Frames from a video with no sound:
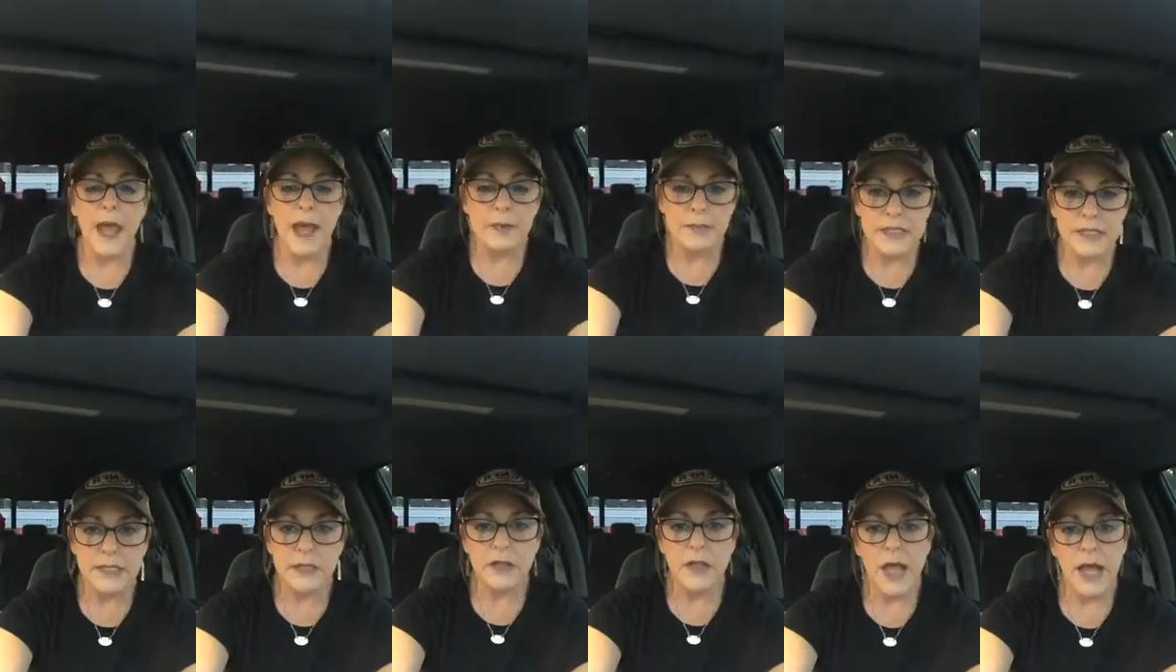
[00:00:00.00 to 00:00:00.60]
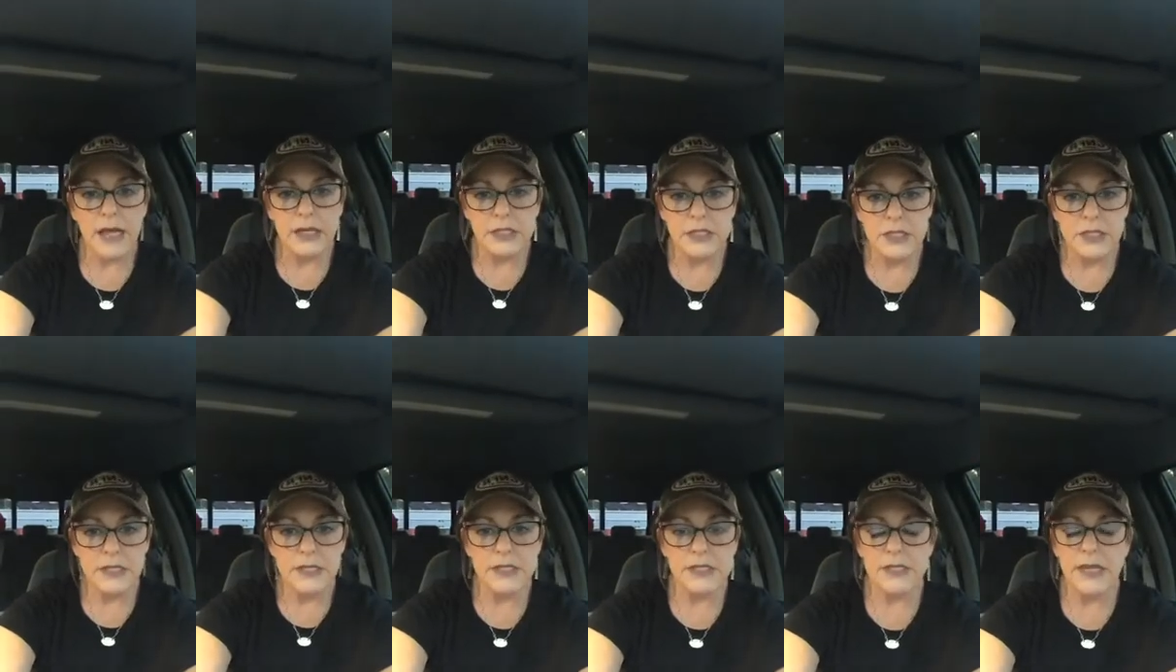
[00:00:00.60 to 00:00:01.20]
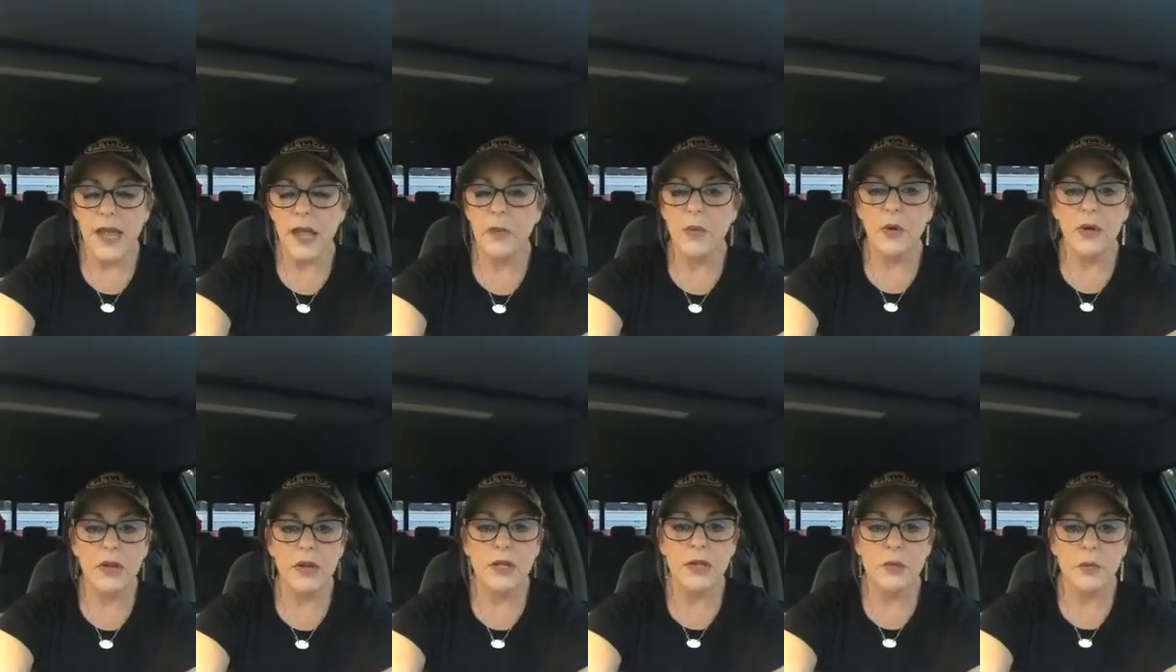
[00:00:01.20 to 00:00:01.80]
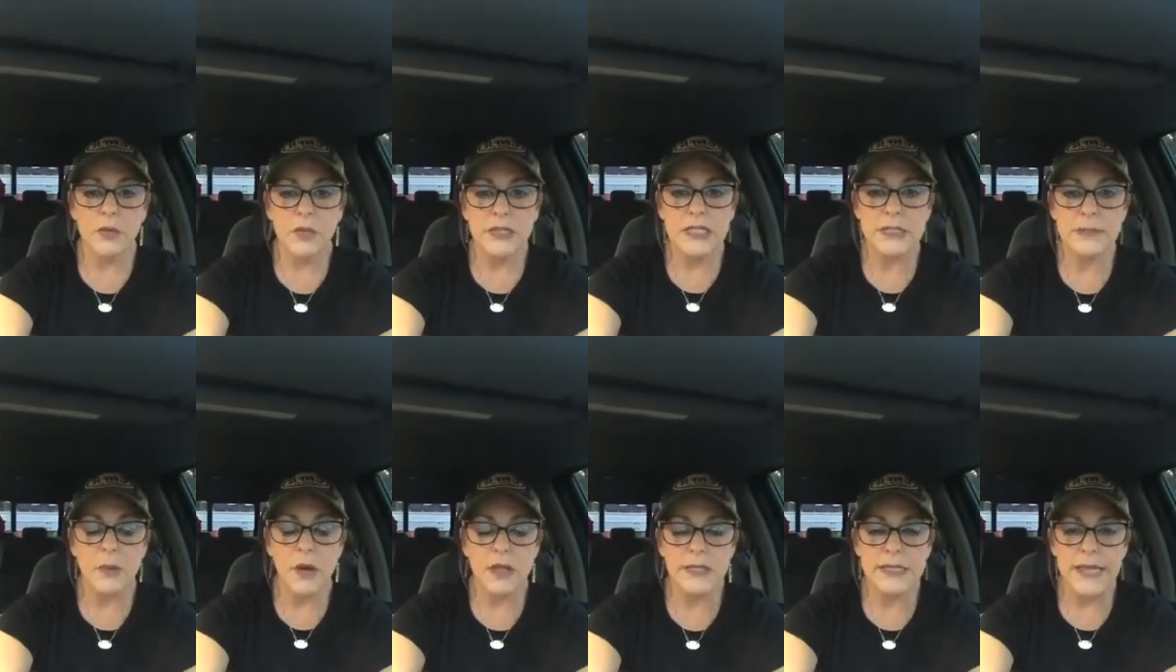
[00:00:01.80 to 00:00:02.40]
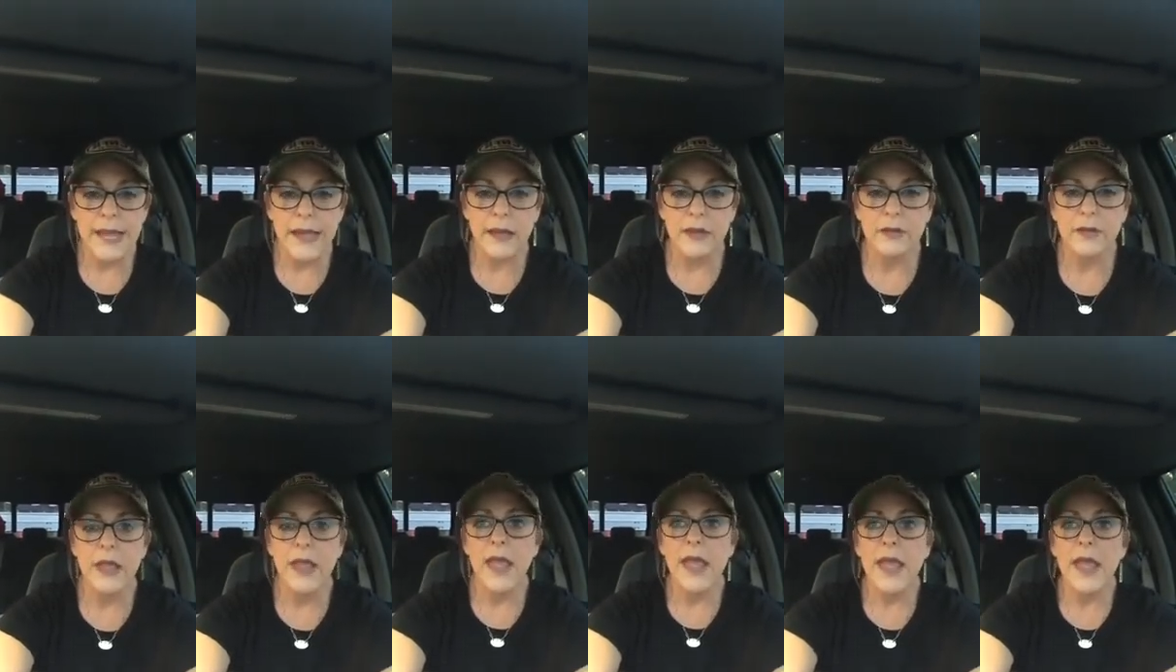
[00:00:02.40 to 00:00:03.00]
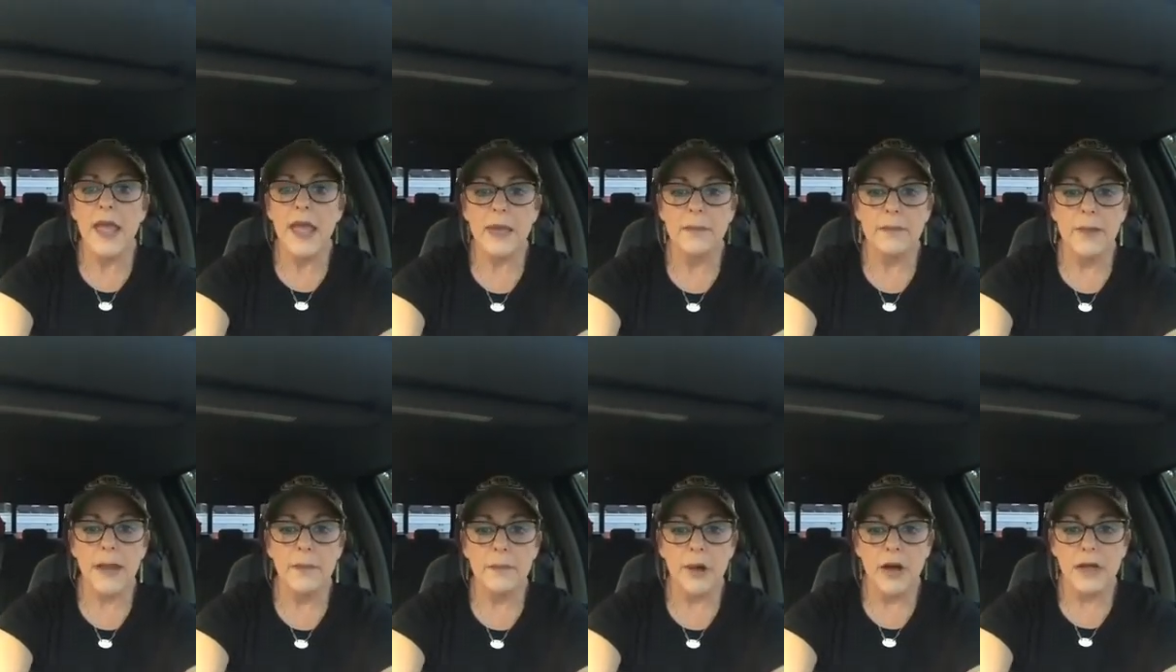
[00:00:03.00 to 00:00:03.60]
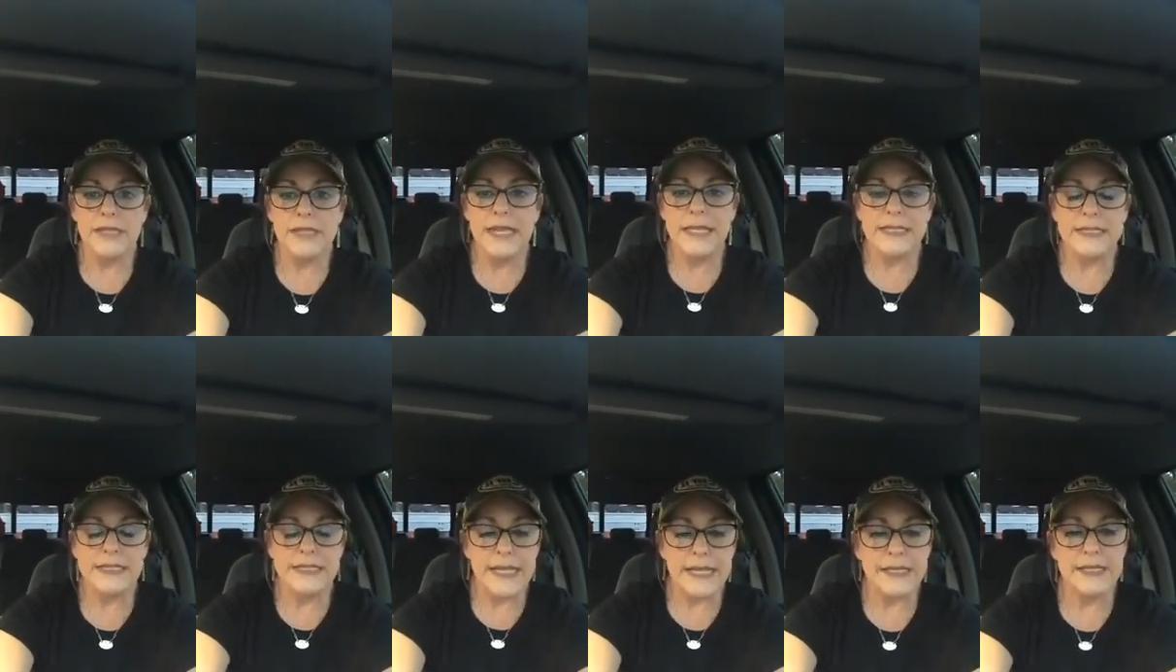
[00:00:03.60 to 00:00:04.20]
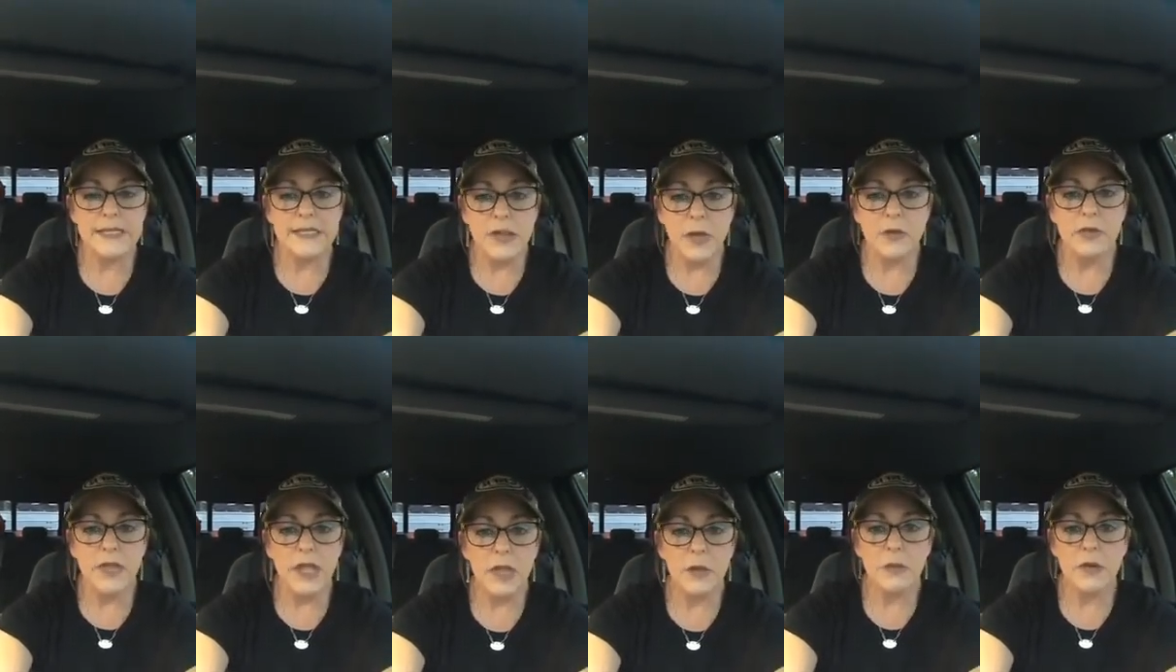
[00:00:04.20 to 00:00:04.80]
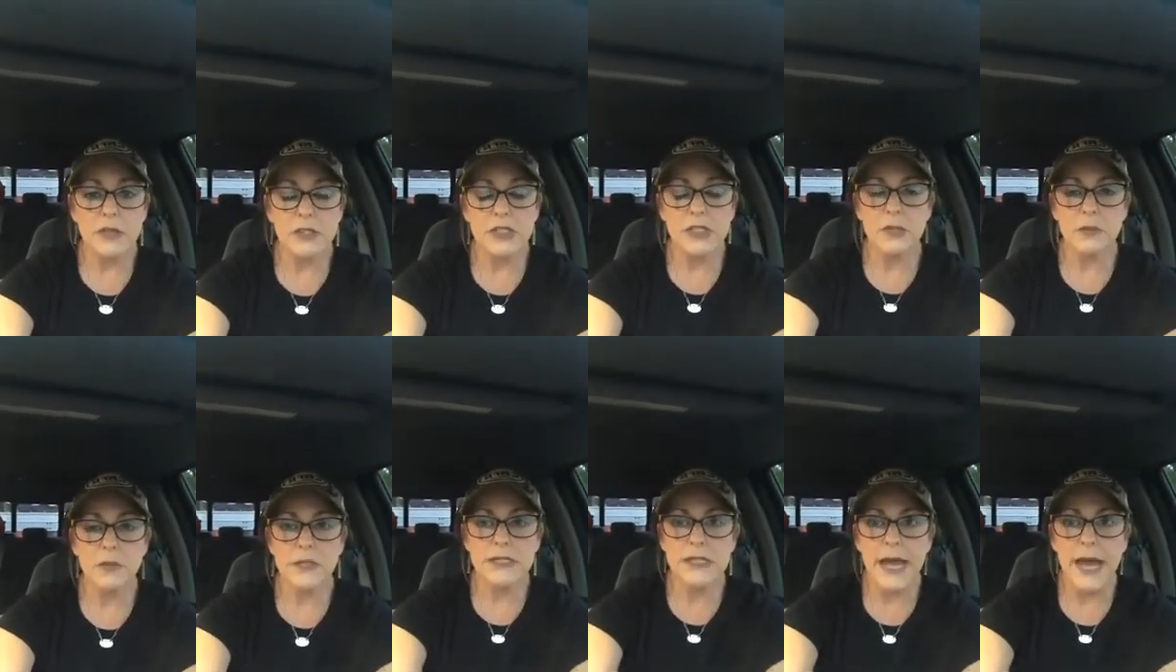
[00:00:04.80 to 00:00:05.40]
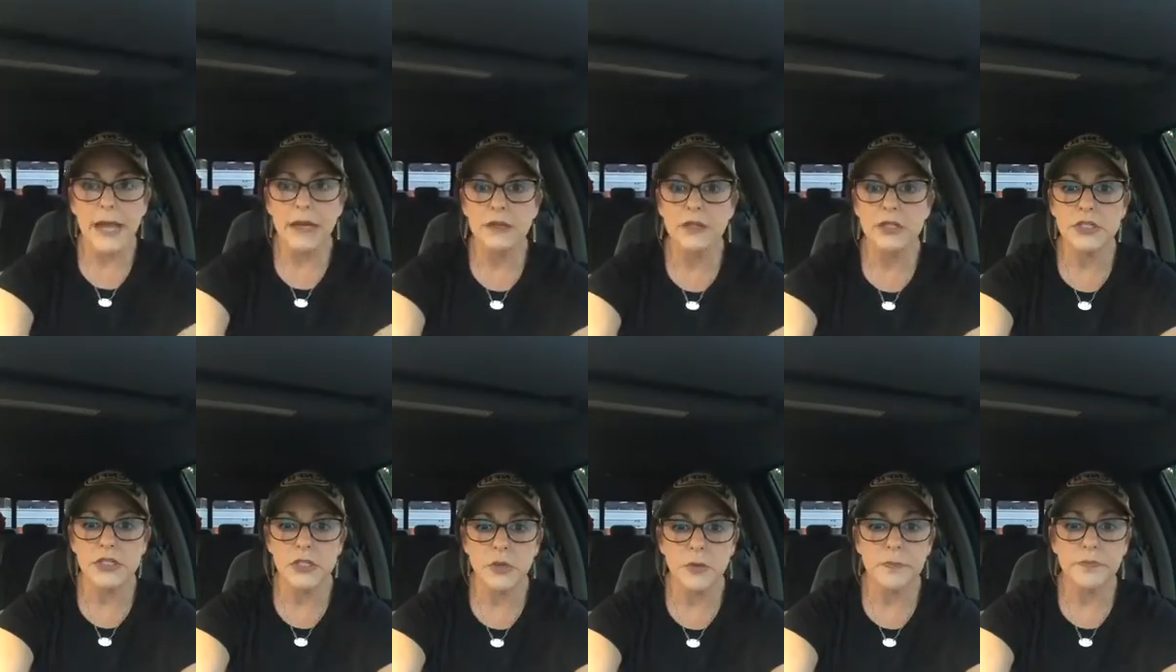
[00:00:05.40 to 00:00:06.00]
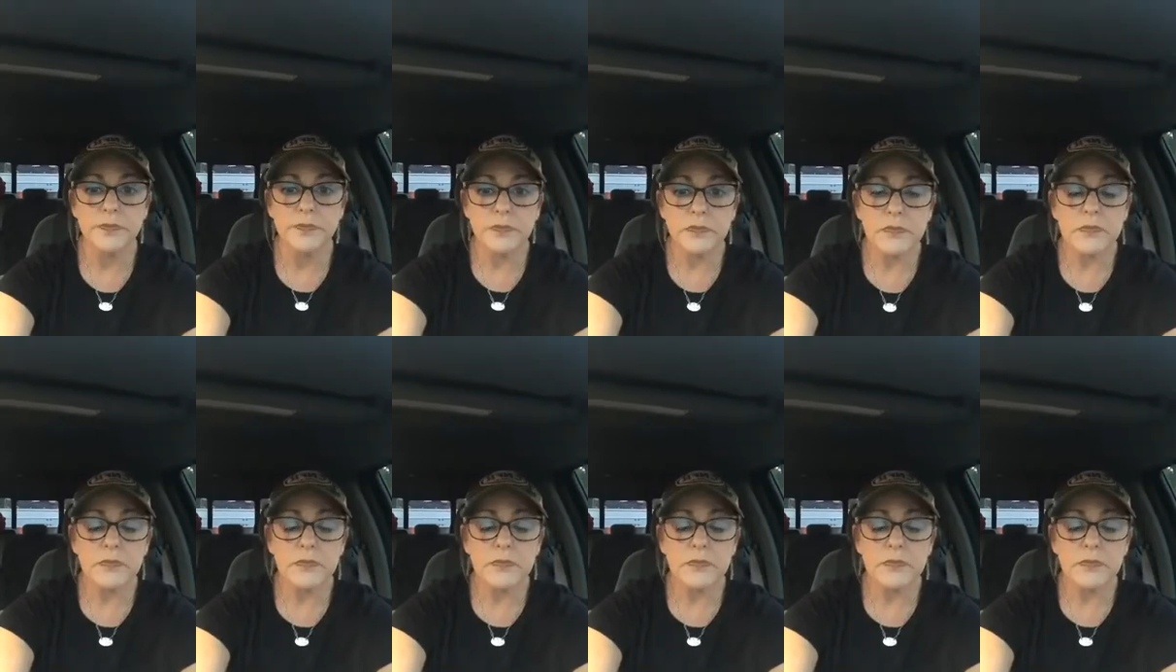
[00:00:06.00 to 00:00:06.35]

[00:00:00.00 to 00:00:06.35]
I'm a dental hygienist. I work in a really small town, and my boss has let us know that he wants to retire soon.